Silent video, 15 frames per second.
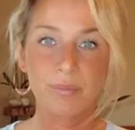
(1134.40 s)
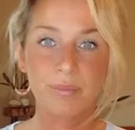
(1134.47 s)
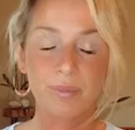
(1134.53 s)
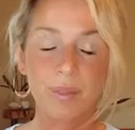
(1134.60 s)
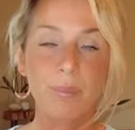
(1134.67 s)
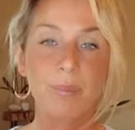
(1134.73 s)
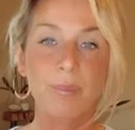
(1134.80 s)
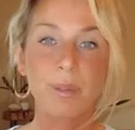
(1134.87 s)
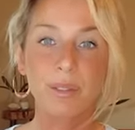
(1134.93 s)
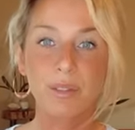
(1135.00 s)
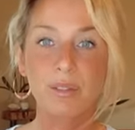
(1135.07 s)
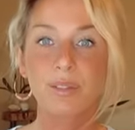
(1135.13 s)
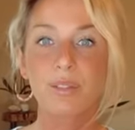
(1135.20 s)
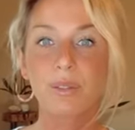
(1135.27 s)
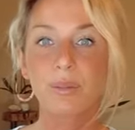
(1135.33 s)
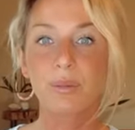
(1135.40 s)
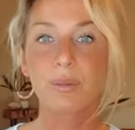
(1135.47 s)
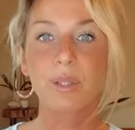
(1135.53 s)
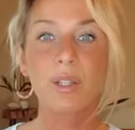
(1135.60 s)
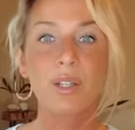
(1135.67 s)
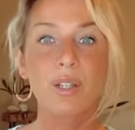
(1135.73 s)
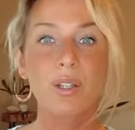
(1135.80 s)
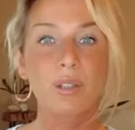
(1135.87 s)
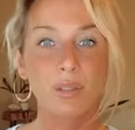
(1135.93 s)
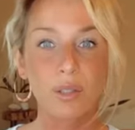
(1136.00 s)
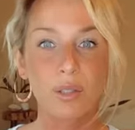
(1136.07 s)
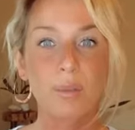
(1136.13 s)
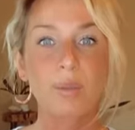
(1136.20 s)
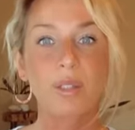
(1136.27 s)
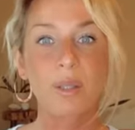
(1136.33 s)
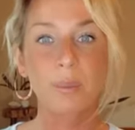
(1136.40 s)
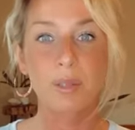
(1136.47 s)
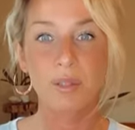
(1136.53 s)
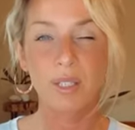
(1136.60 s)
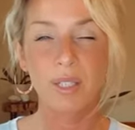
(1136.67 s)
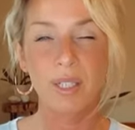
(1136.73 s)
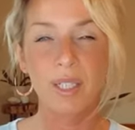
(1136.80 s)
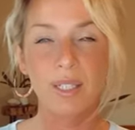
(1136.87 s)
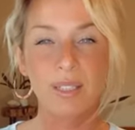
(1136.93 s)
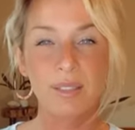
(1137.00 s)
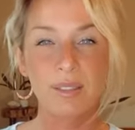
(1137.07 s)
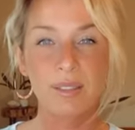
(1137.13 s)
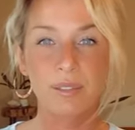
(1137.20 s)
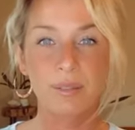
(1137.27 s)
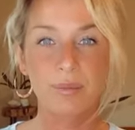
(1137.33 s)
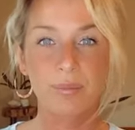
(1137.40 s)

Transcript: and build new global communities